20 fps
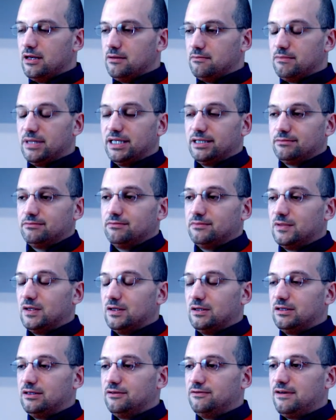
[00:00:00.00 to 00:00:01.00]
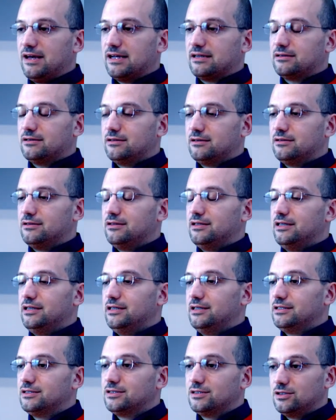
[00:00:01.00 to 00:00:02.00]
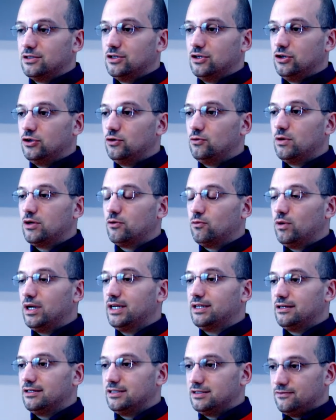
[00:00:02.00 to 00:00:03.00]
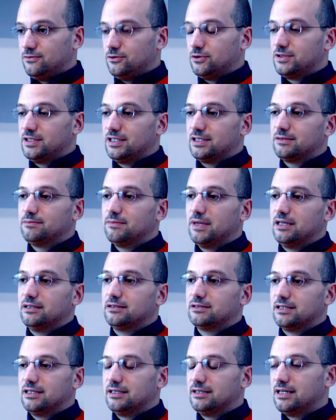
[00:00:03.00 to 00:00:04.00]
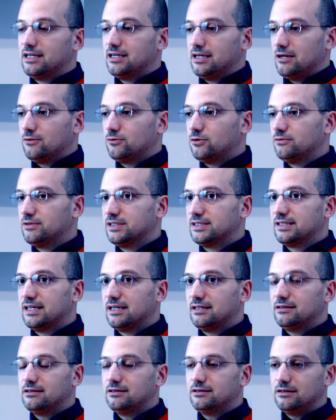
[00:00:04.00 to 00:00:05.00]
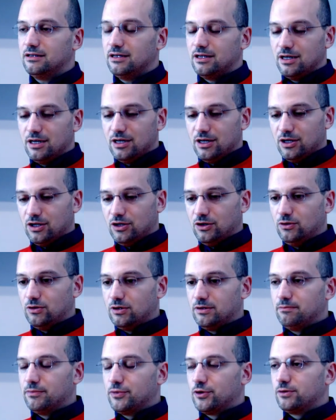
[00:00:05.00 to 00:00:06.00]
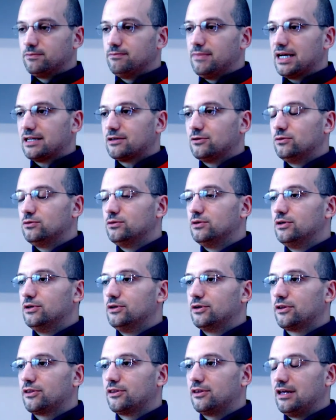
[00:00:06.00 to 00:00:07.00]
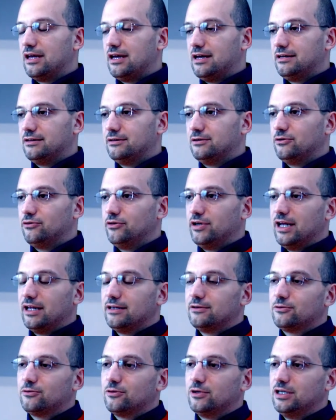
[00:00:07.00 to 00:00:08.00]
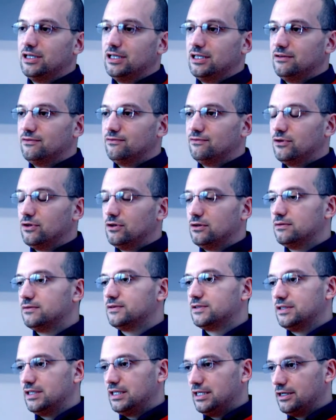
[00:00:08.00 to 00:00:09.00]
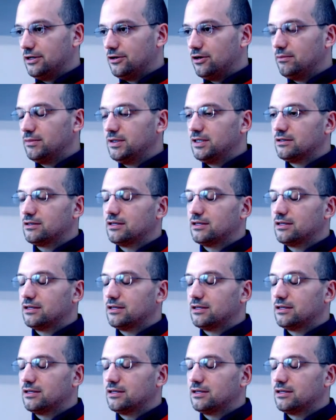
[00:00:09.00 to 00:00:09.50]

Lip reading: but the fact is you were weightless for 6 months, and then out of a sudden you are brought back to Earth, and the re-entry involves, in a nominal